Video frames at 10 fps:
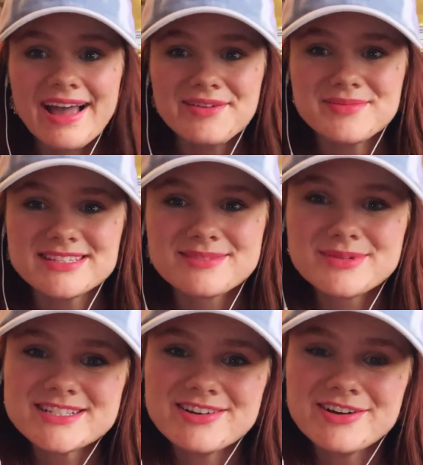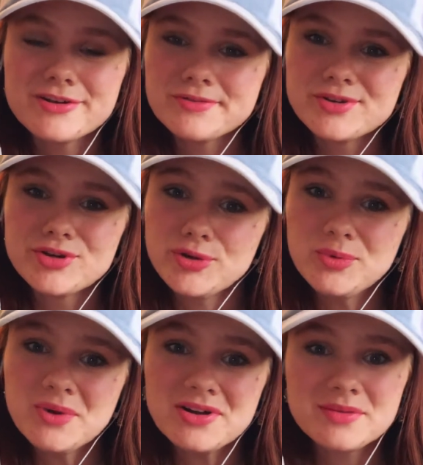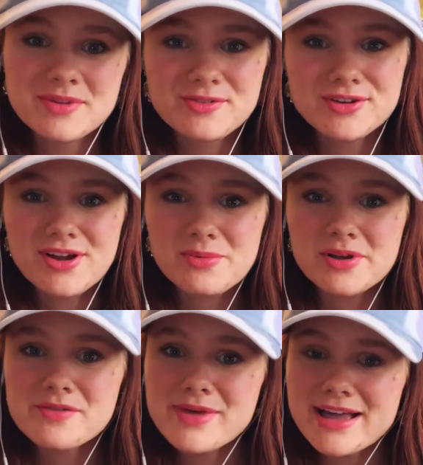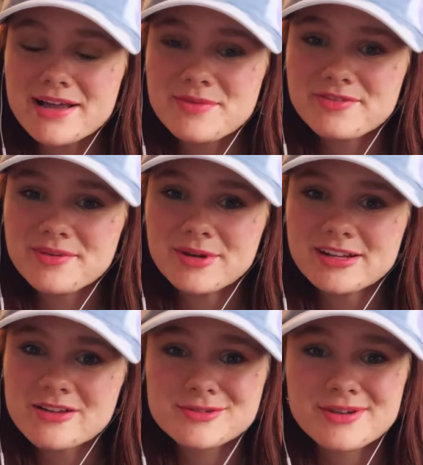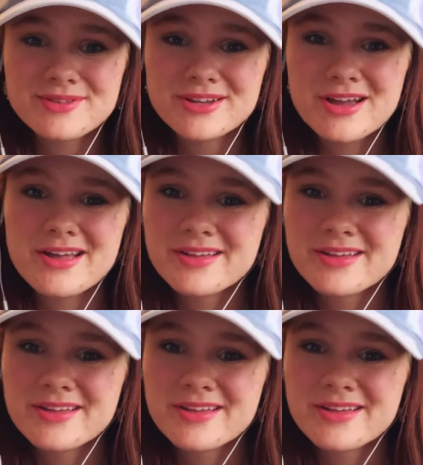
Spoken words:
Mrs. Michelle here. If you're new, welcome. If you're not, welcome back. I'm a feminine housewife that got